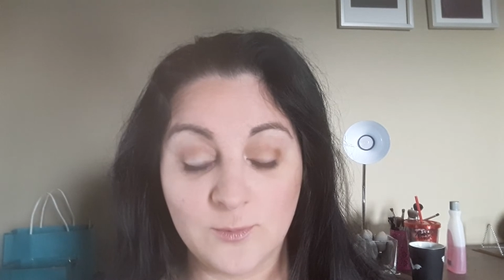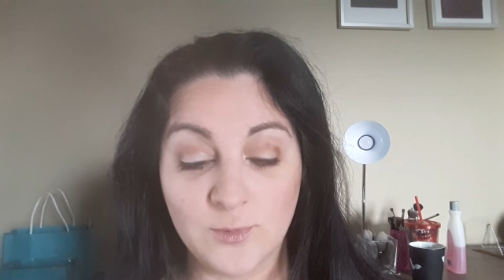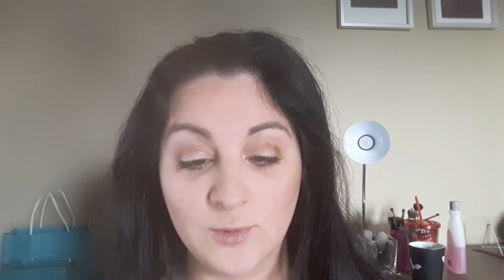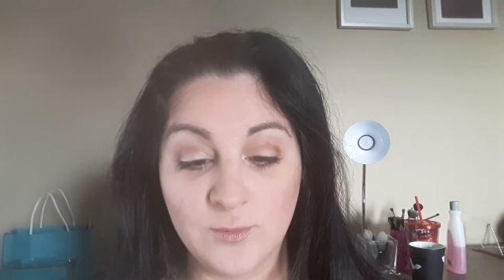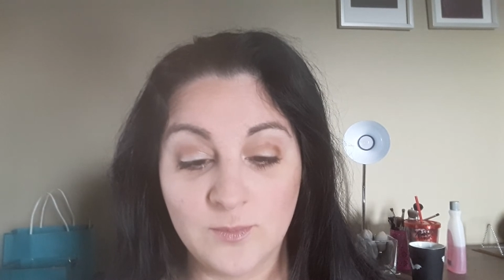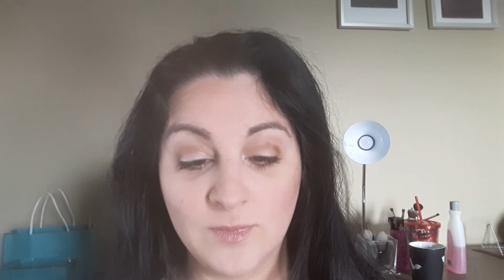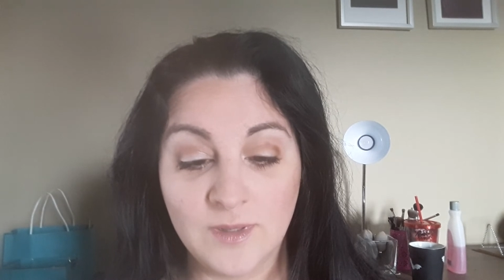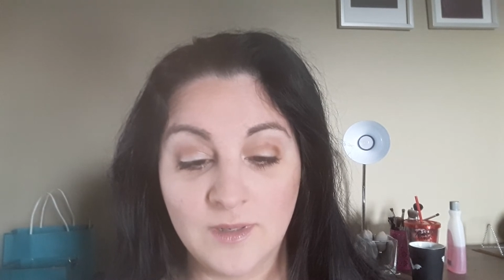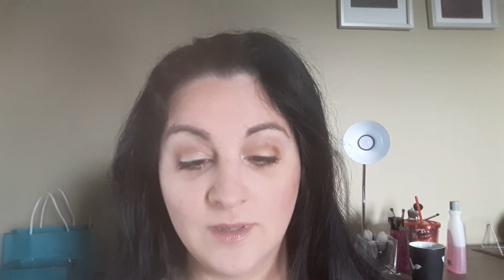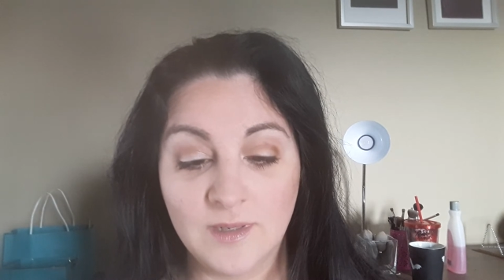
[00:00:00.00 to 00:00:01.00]
in a room
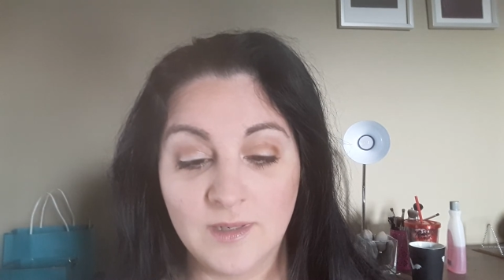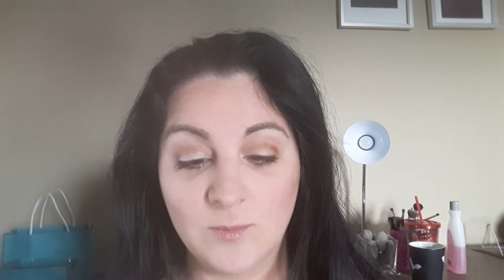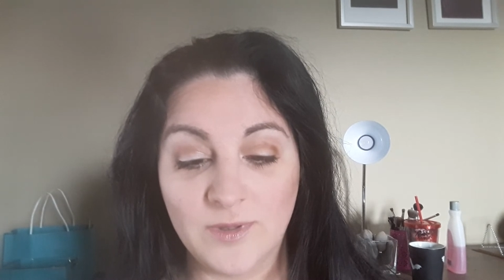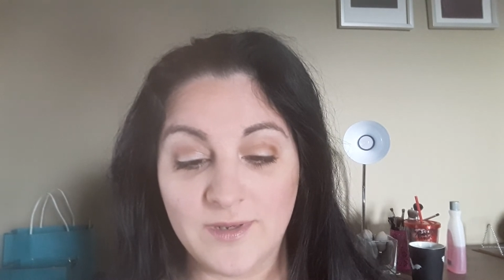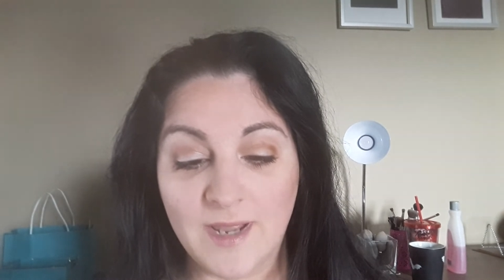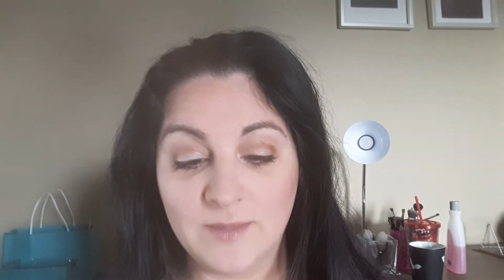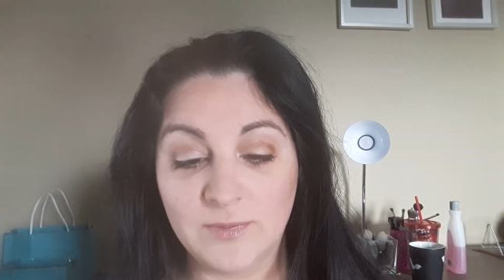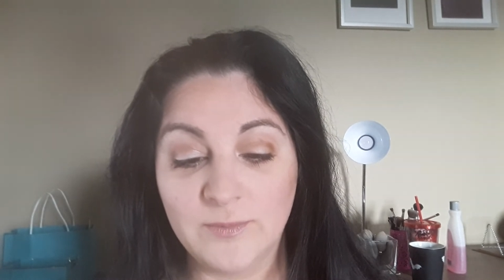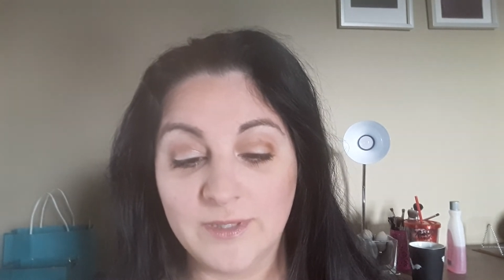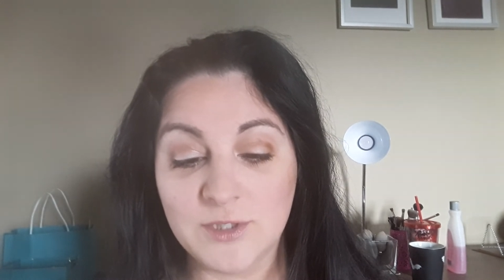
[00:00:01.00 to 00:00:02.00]
with
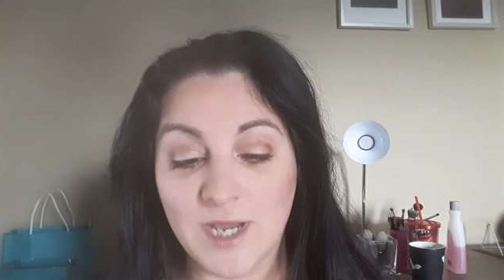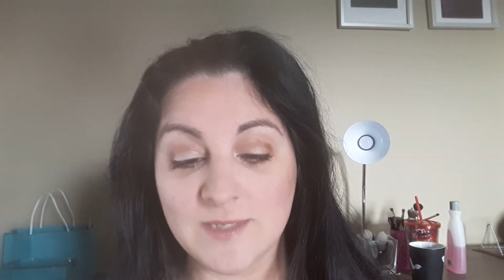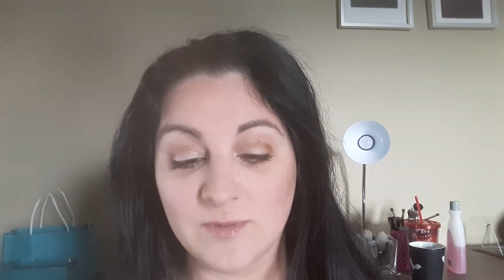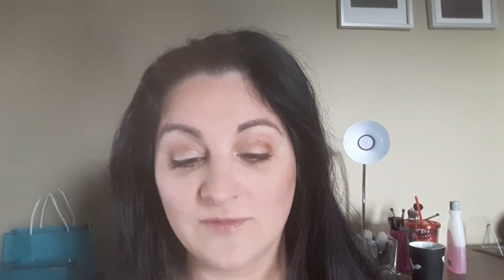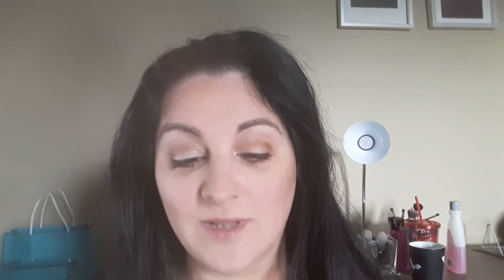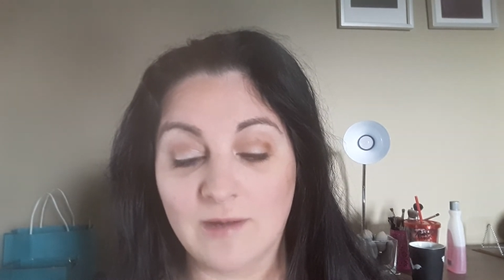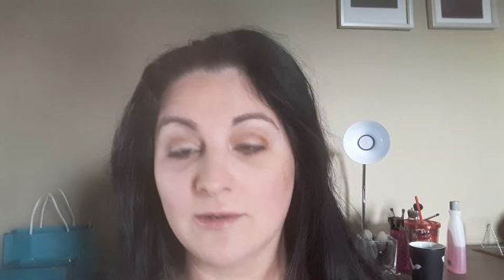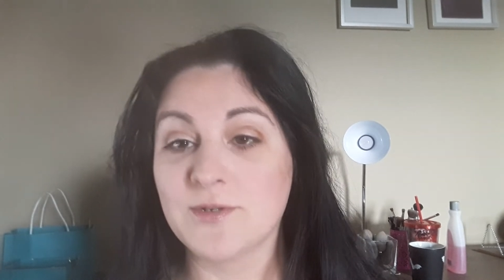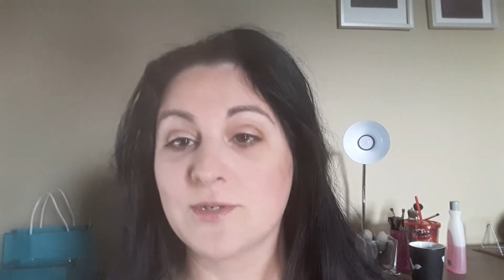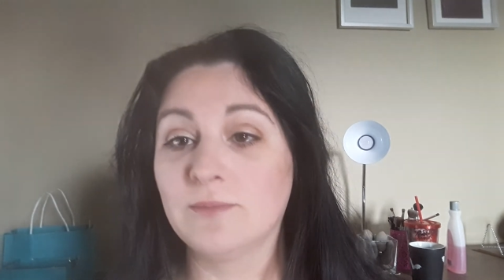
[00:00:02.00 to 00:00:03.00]
night-blooming jasmine
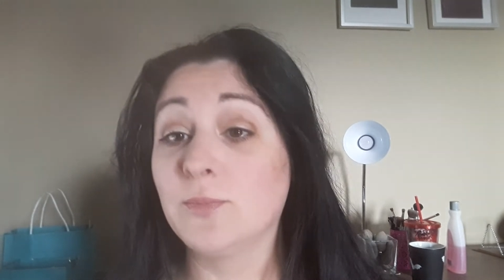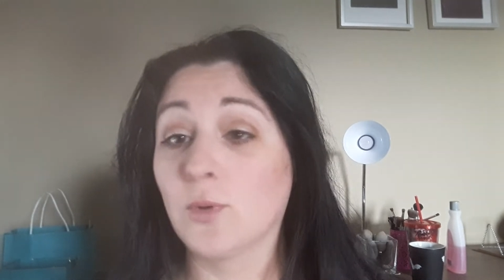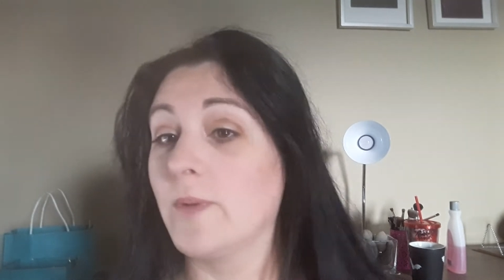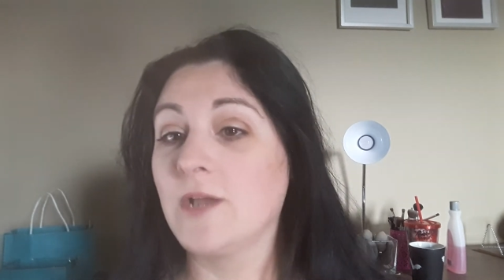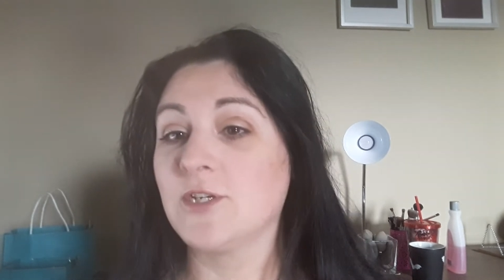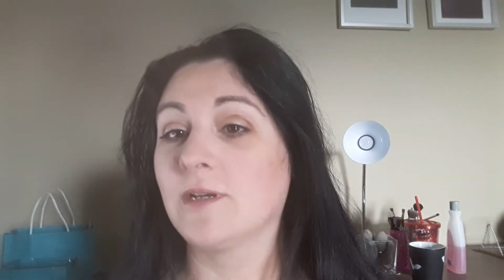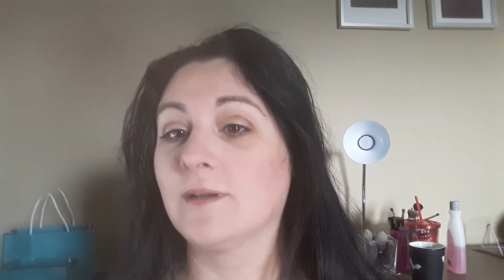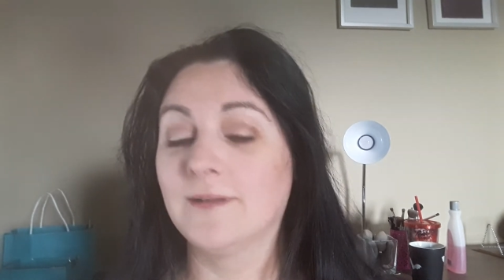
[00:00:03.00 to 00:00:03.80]
flowers, pure magic.